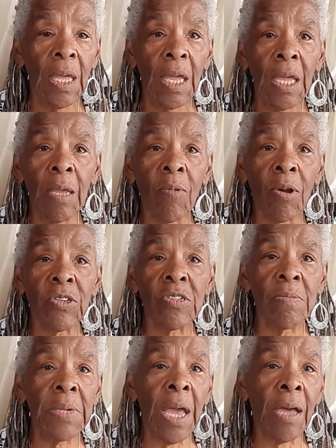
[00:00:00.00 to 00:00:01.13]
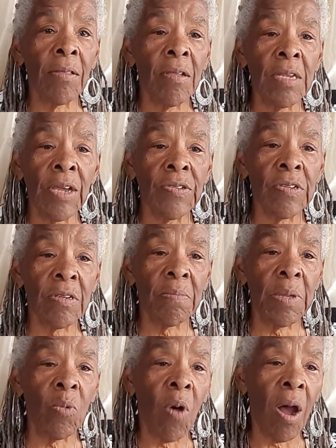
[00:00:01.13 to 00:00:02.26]
He wants to be out in the desert, to
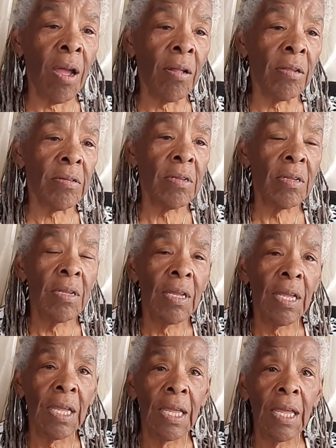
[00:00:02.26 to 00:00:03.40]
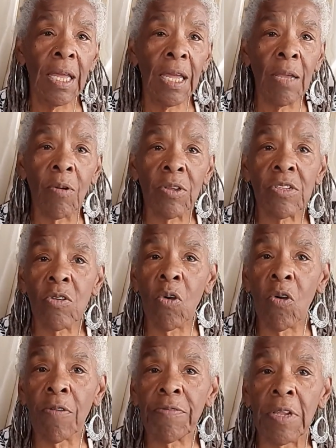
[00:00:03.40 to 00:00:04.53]
be wild. He wants to go
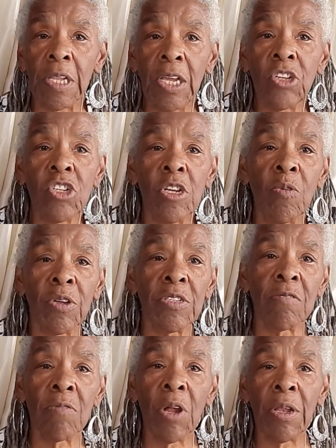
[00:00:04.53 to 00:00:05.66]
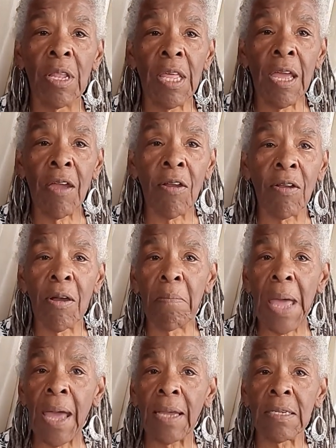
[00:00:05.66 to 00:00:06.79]
off the leash. He wants to run there, come
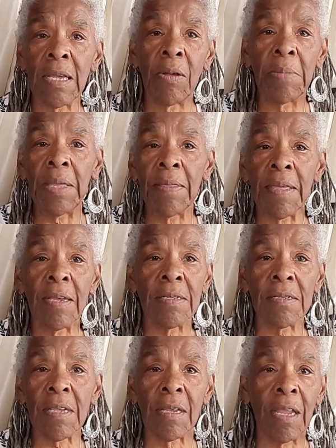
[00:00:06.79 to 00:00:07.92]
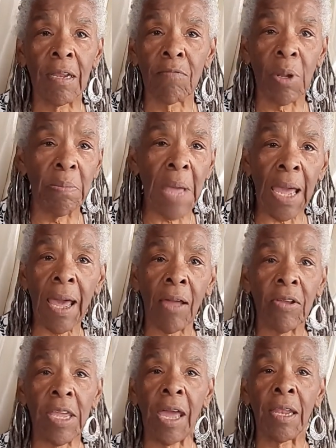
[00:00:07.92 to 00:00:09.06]
back, tell me things, and then run back out
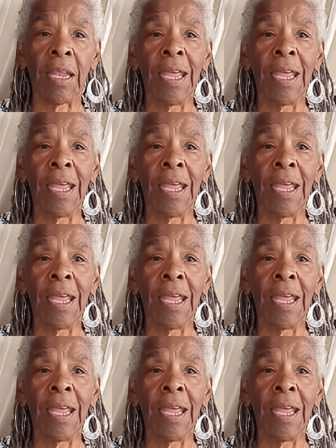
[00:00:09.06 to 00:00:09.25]
again.